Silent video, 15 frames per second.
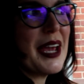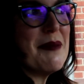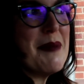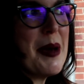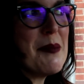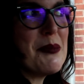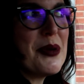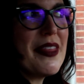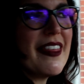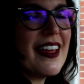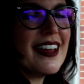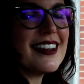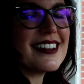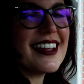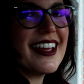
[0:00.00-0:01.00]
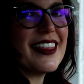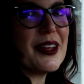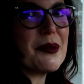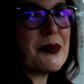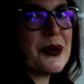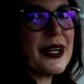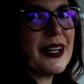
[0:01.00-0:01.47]
came up with it and
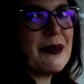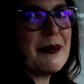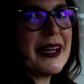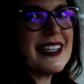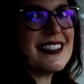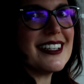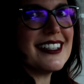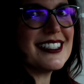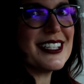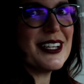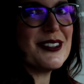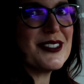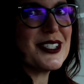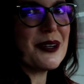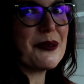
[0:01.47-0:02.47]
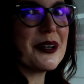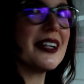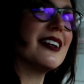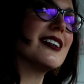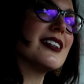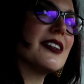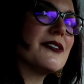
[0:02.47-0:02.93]
they're pretty amazing too. So we're
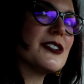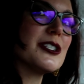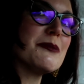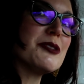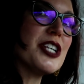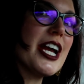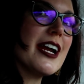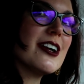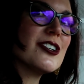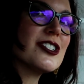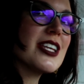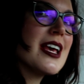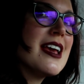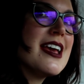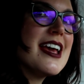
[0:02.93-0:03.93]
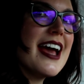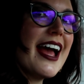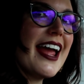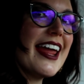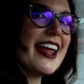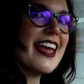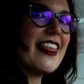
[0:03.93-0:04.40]
going to deliver some chairs
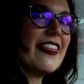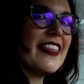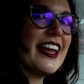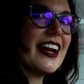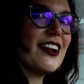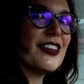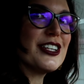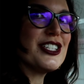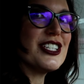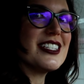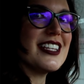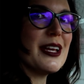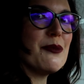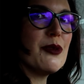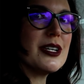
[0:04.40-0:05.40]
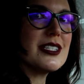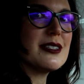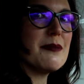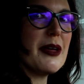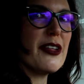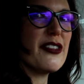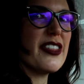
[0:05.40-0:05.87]
and then I'll let you see what
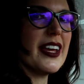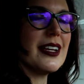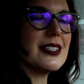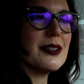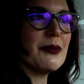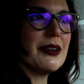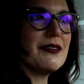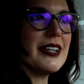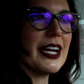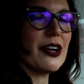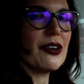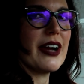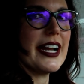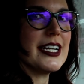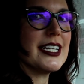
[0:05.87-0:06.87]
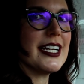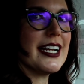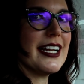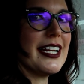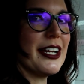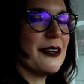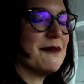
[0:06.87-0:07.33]
some other things that we've decorated
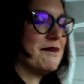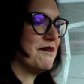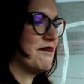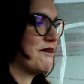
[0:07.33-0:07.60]
in here.